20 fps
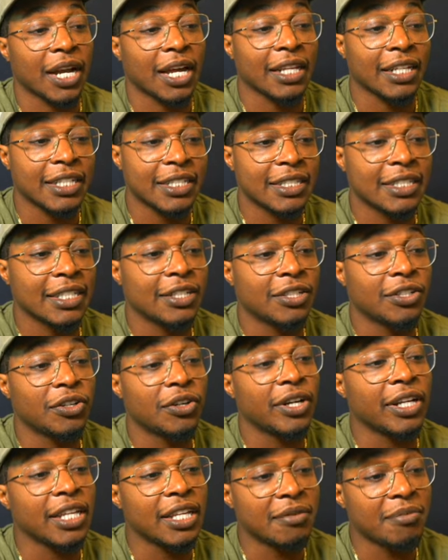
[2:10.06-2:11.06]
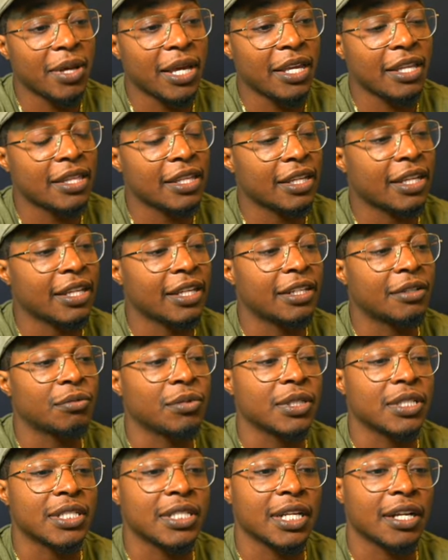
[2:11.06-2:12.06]
I listed it on eBay thinking it
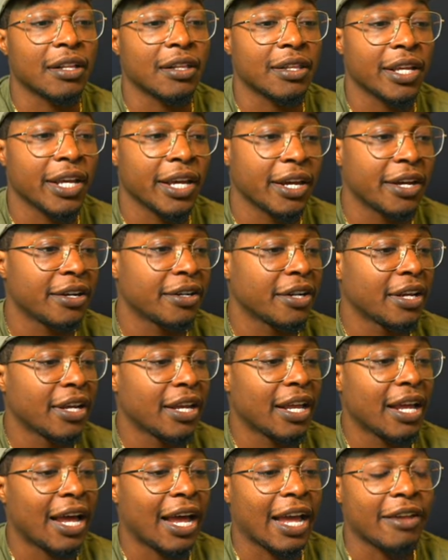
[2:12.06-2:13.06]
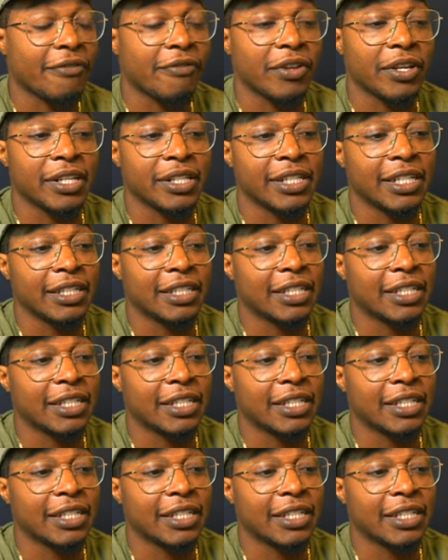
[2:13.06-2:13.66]
would sell there. I even did the